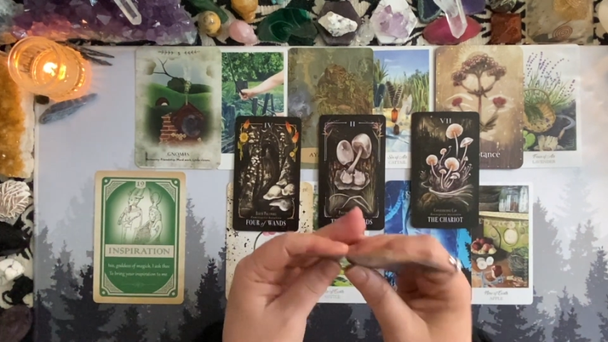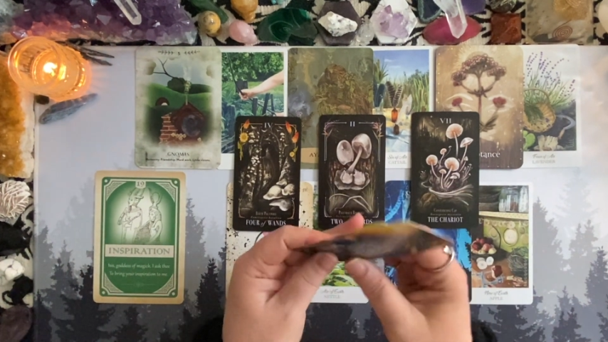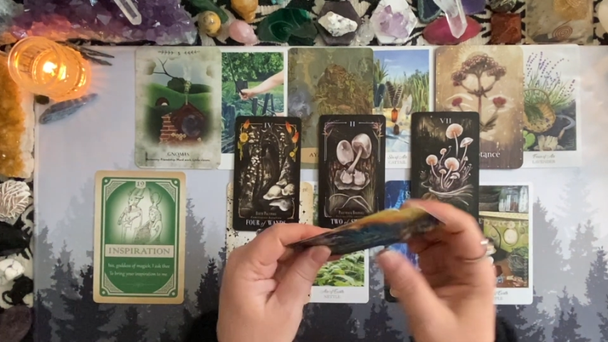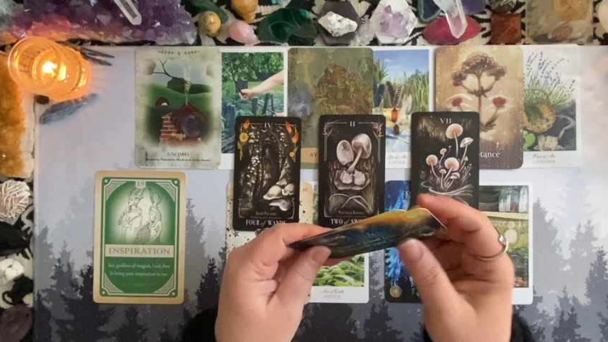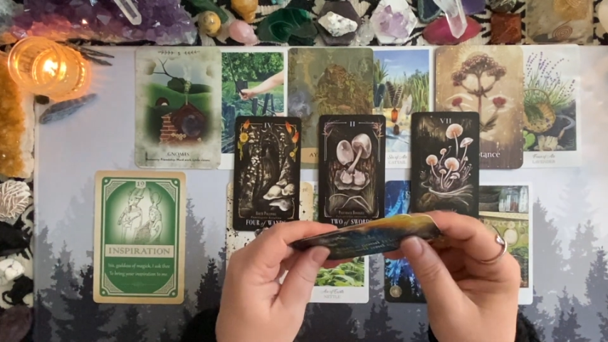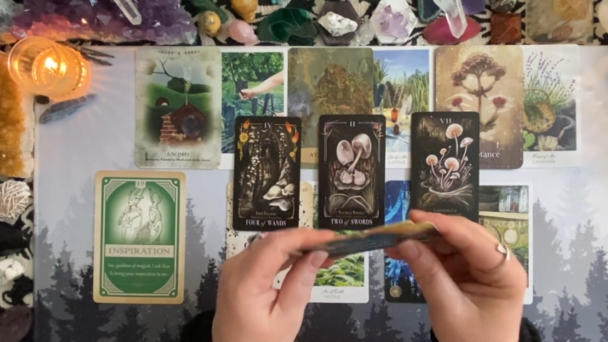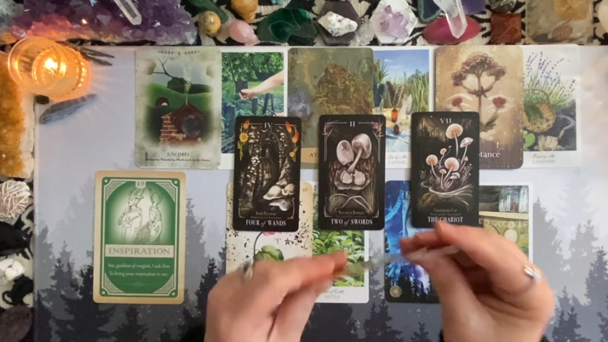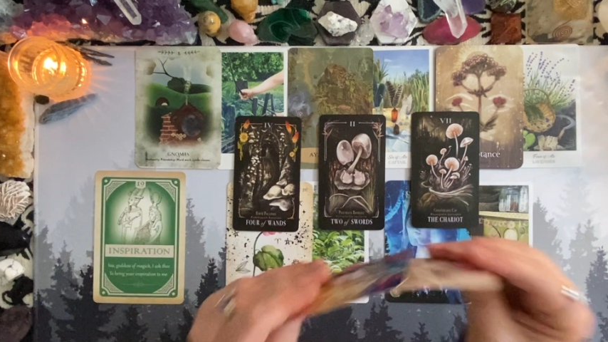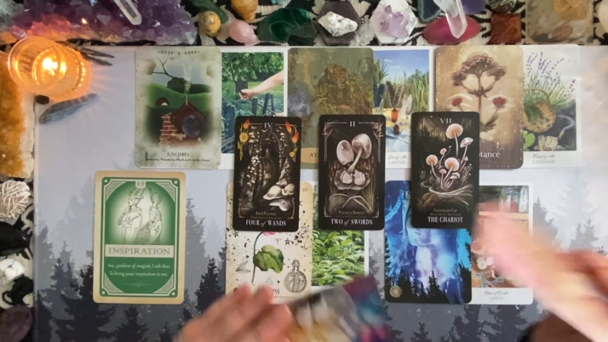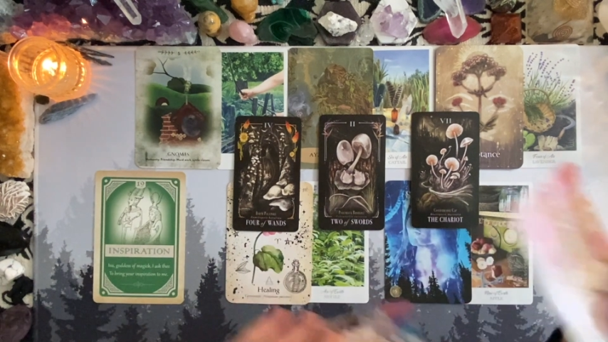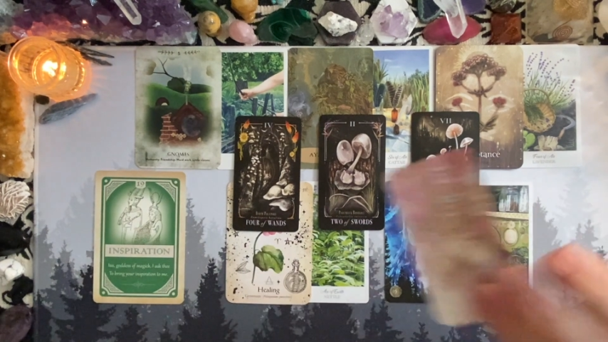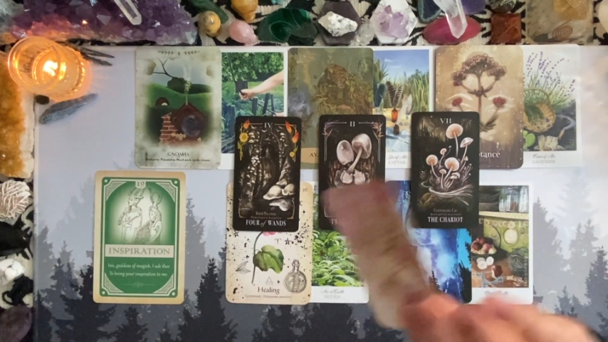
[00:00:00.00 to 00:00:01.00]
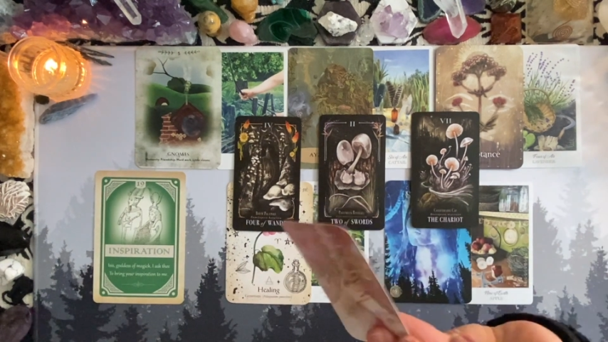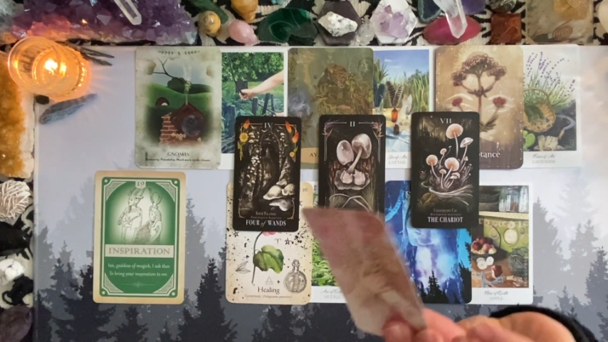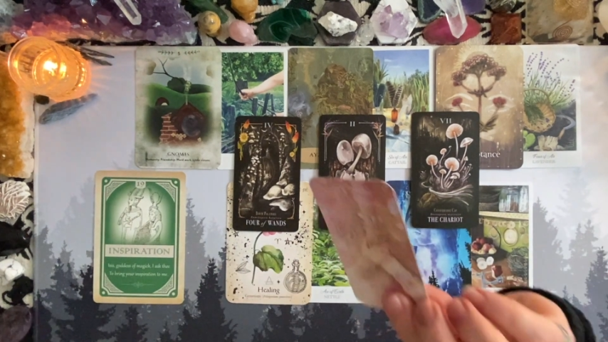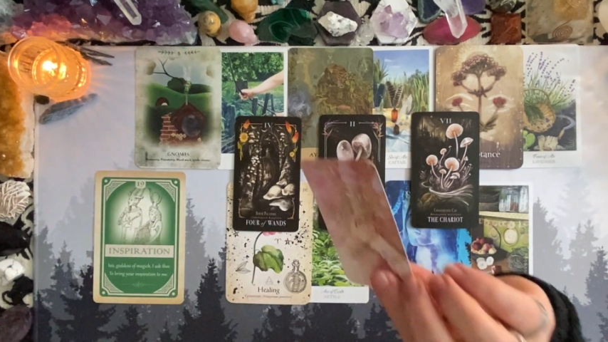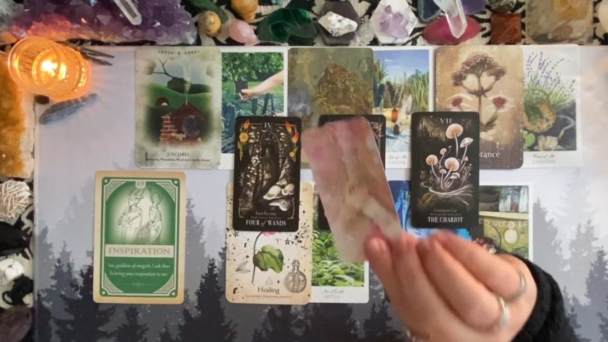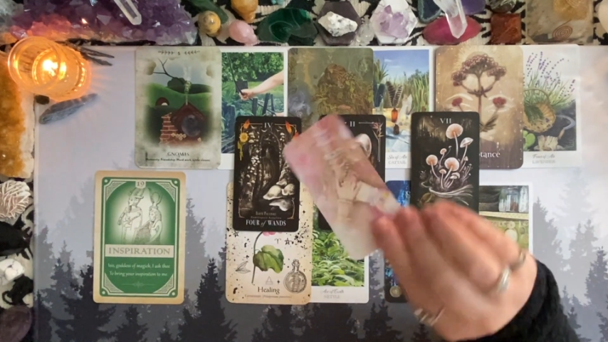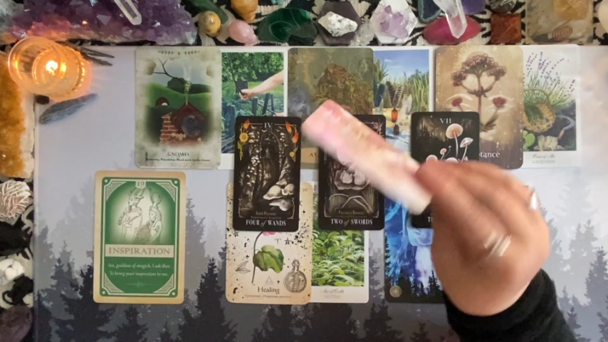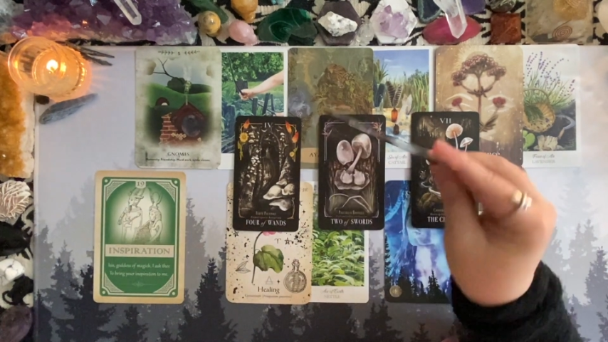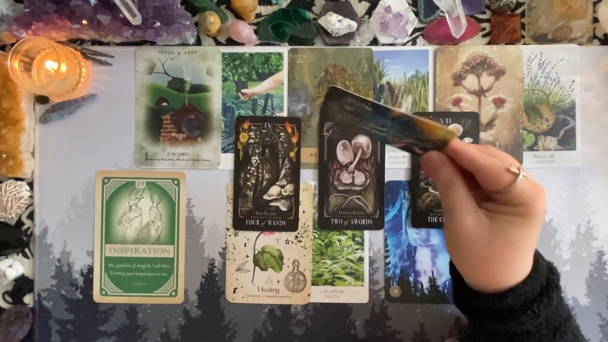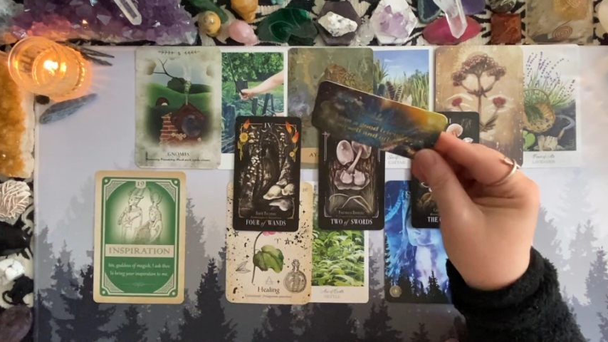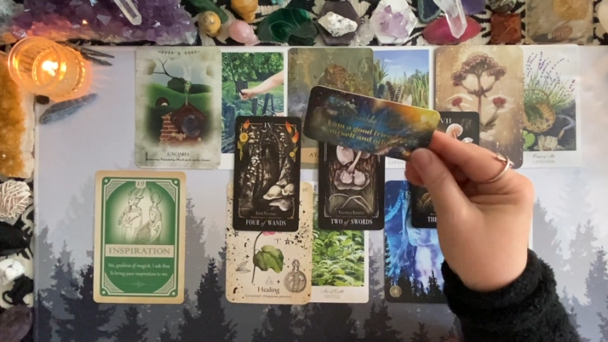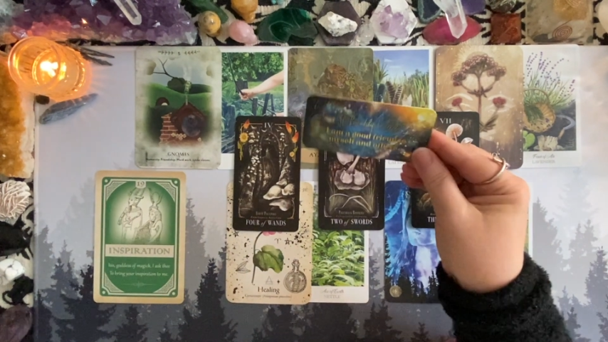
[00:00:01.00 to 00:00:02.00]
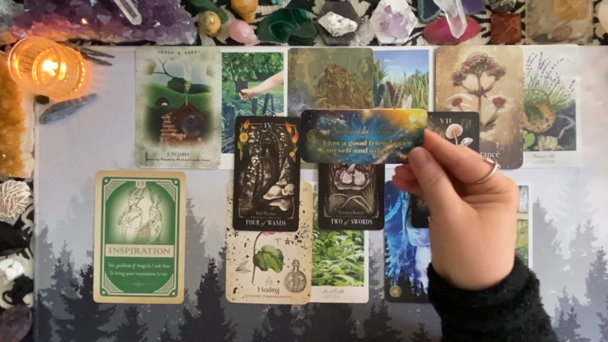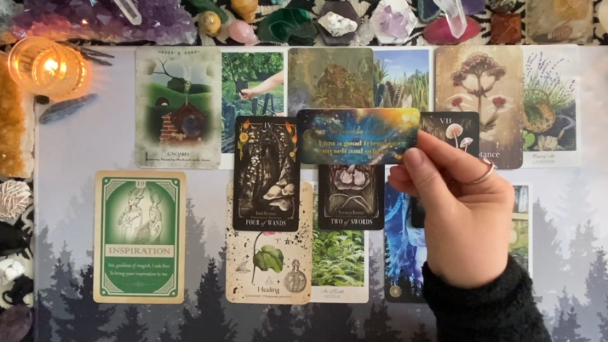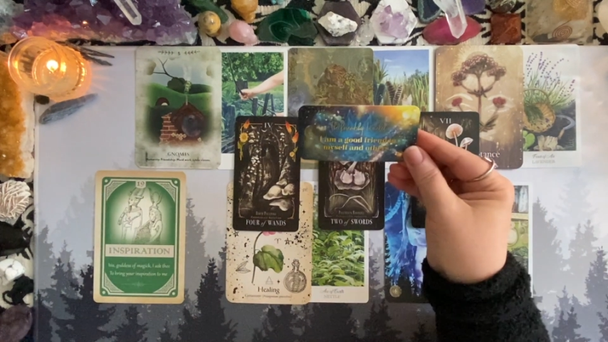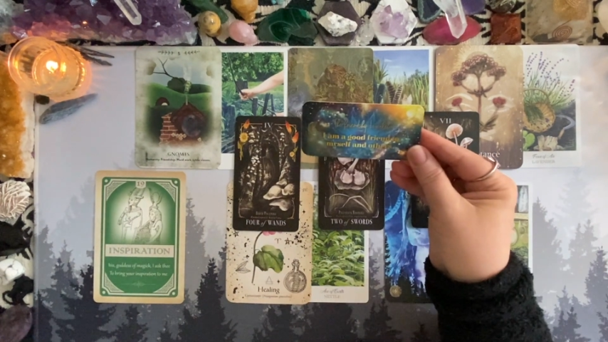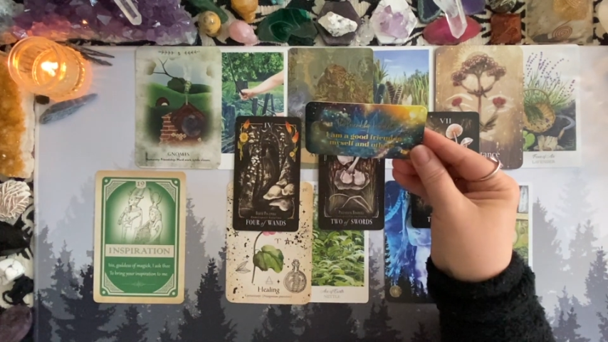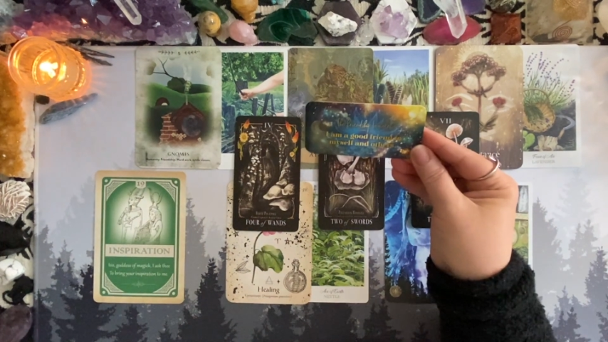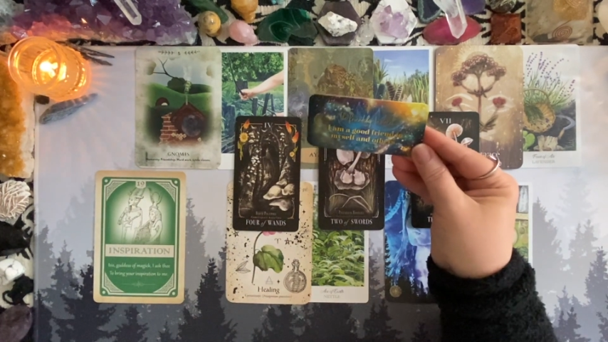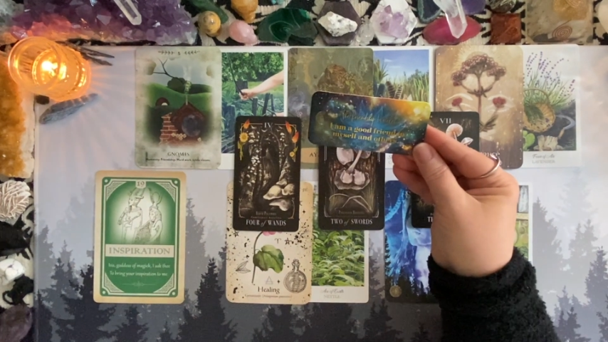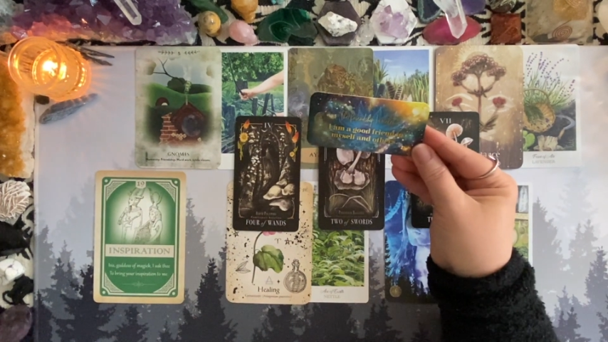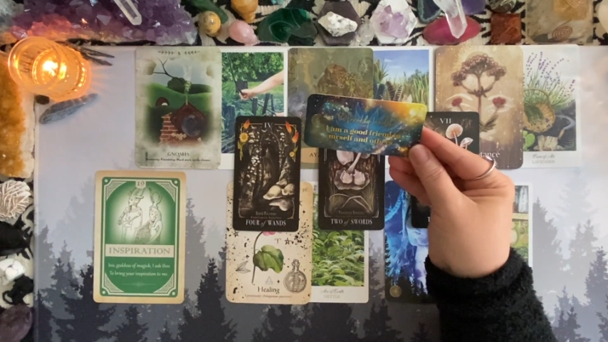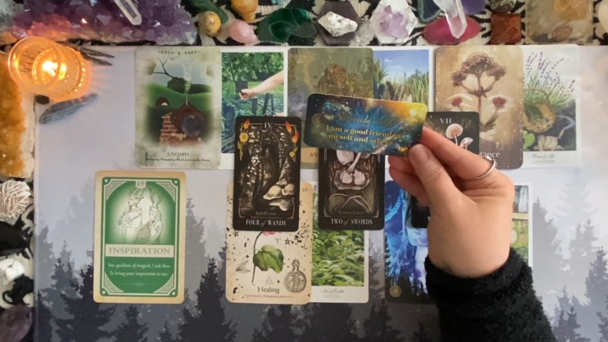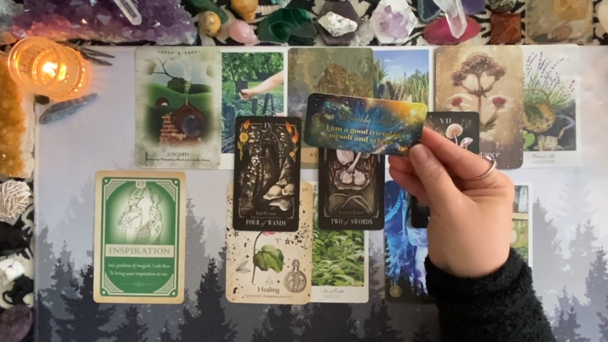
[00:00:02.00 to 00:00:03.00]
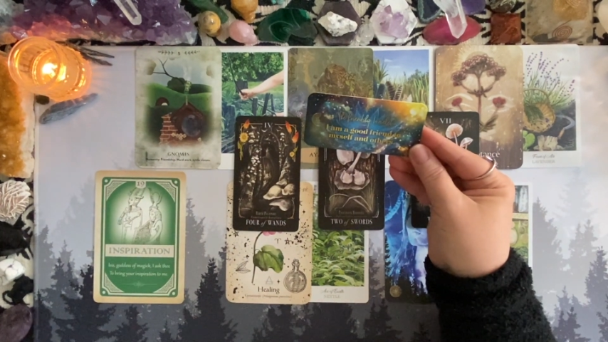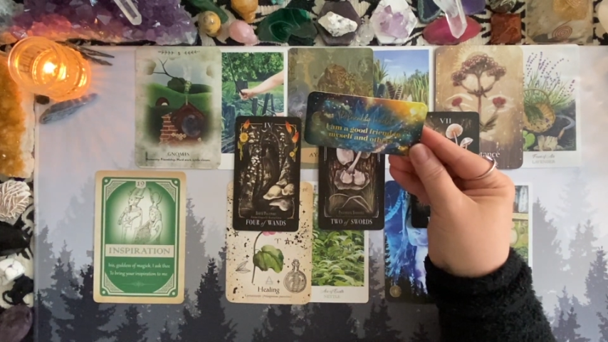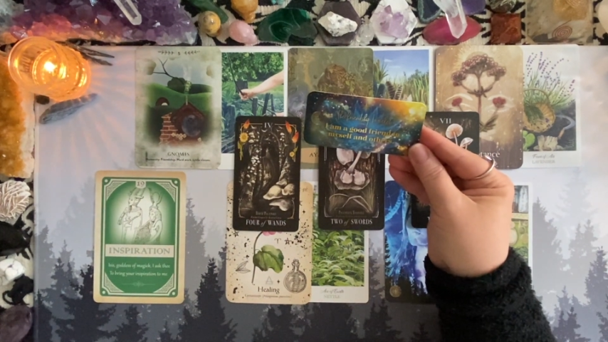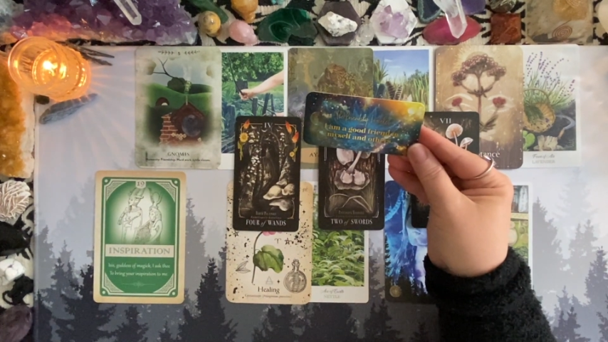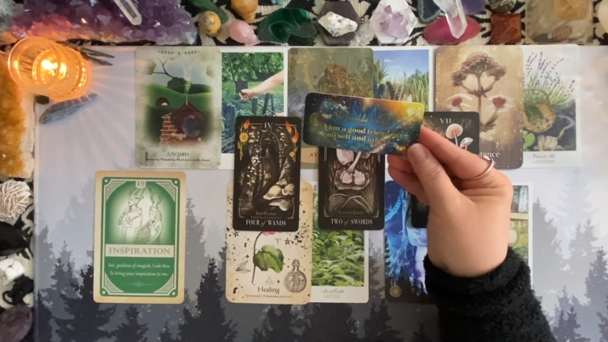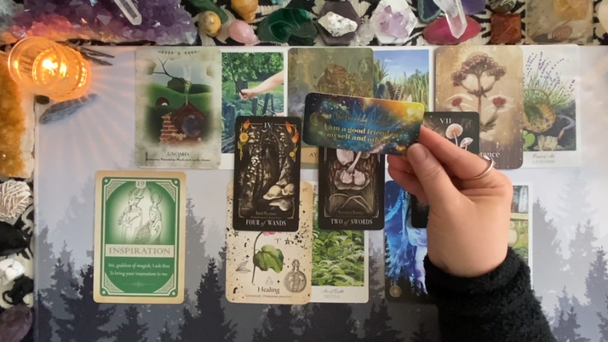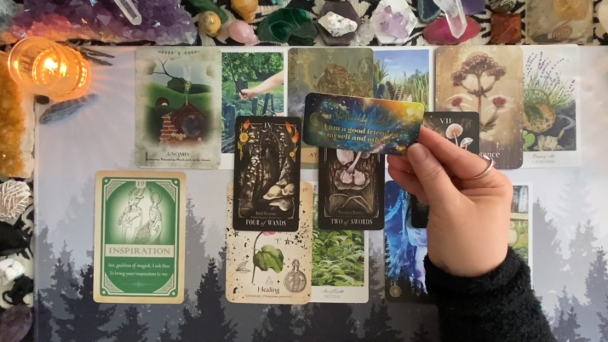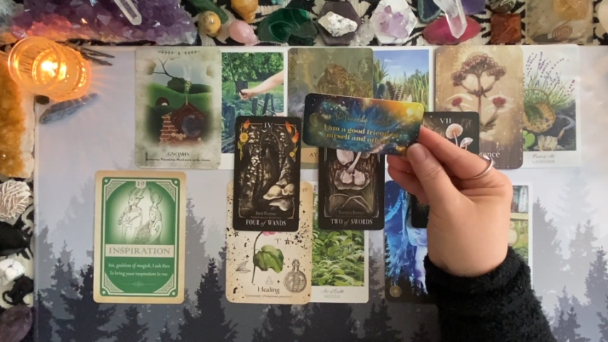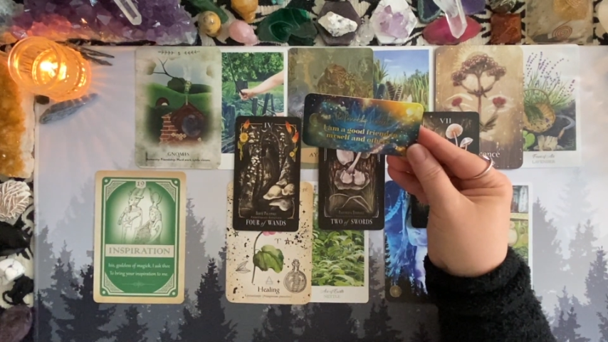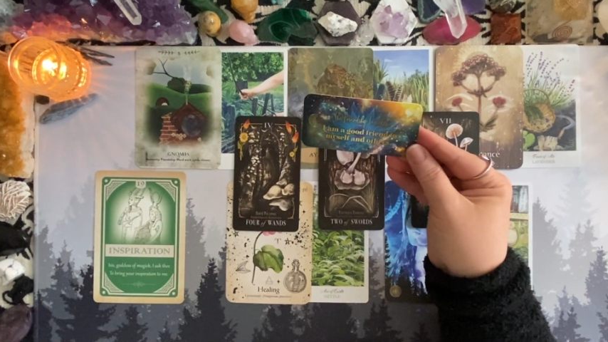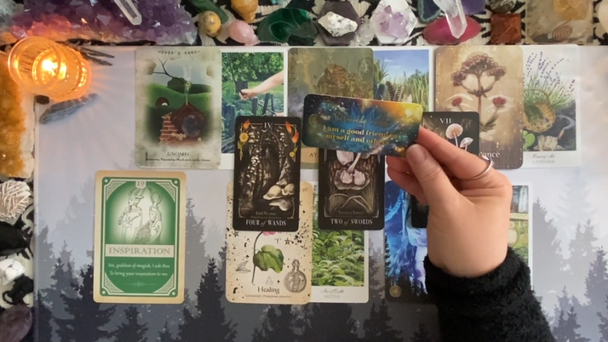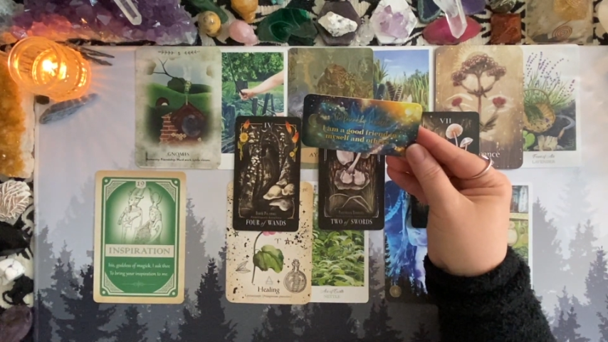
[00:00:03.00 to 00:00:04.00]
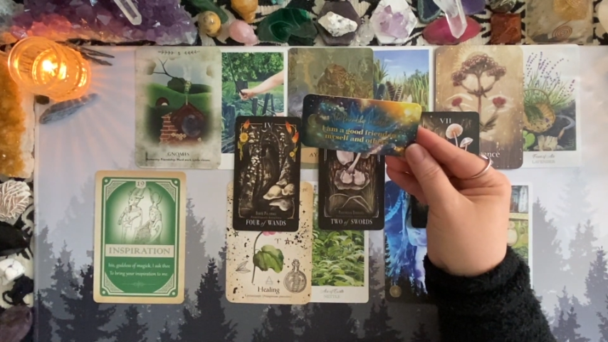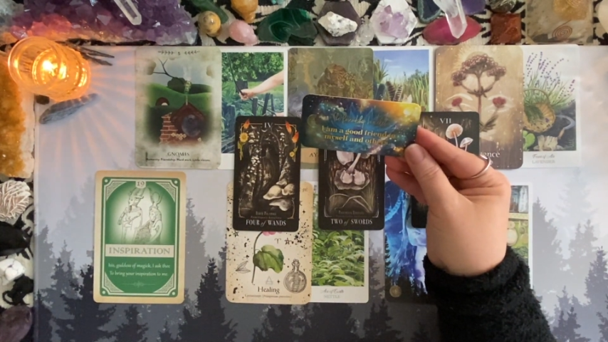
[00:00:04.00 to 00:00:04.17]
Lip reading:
(no speaker visible)